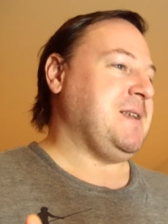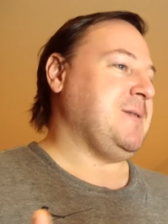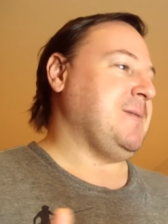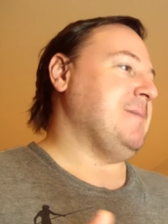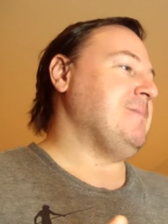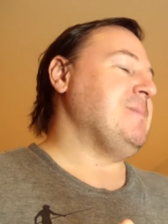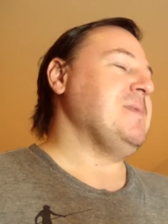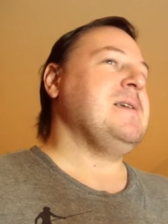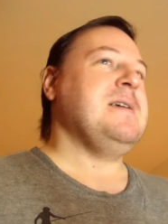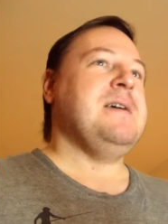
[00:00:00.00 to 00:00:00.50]
anyway,
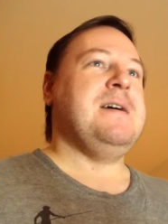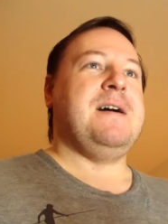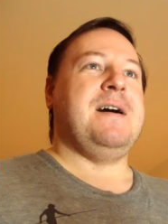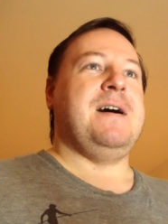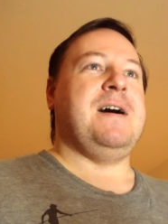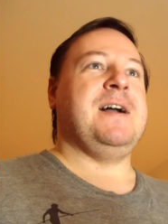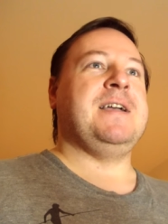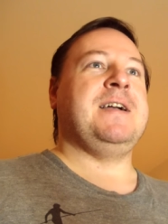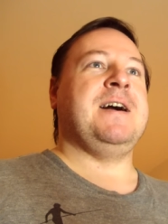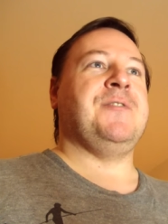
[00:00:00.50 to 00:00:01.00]

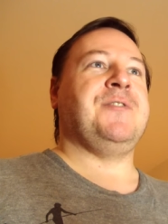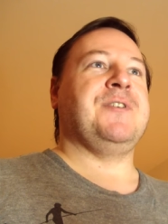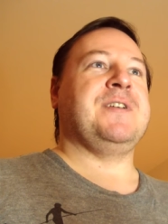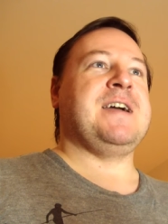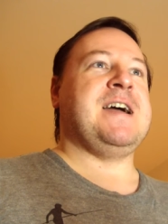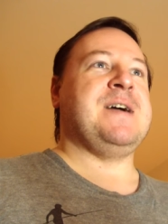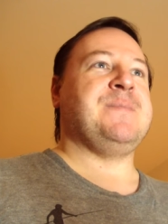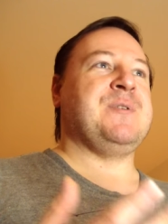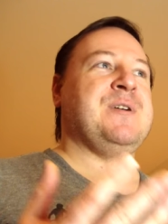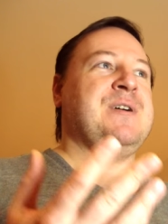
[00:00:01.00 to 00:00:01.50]
I got the
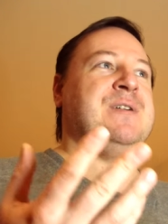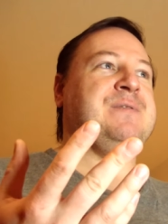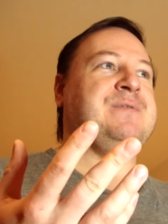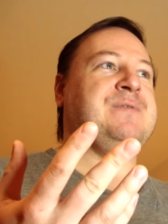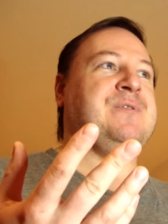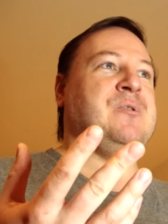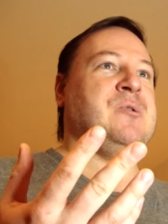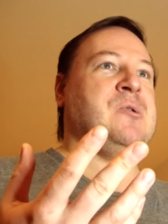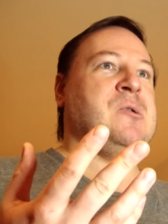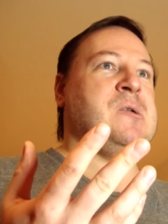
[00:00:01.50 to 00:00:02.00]
camera
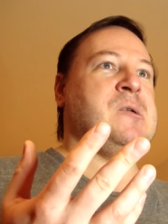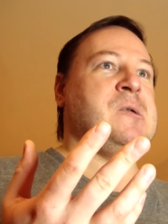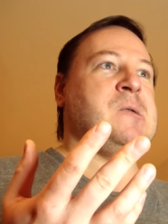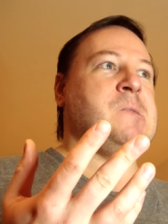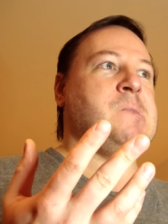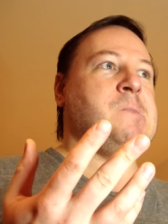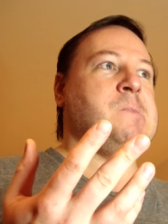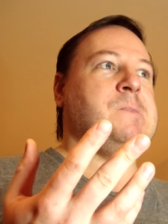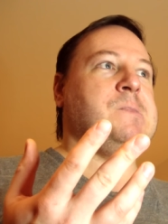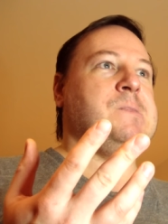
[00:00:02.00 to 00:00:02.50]

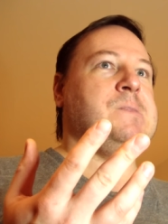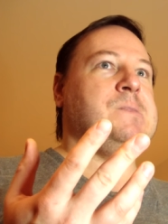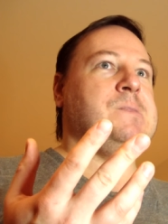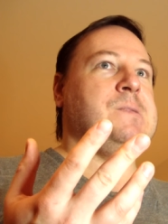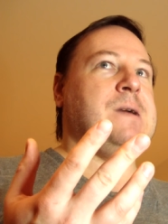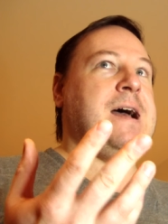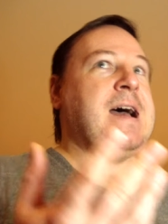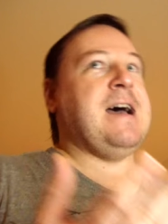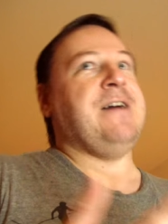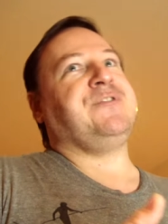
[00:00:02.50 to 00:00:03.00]
for uh,
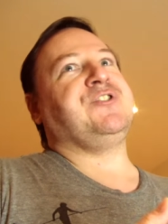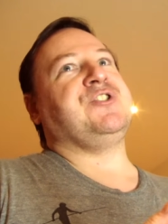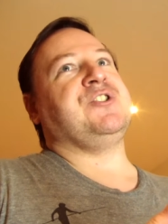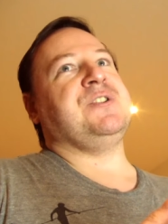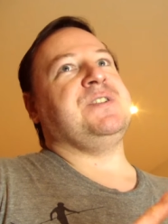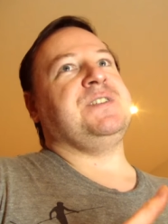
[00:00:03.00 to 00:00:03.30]
after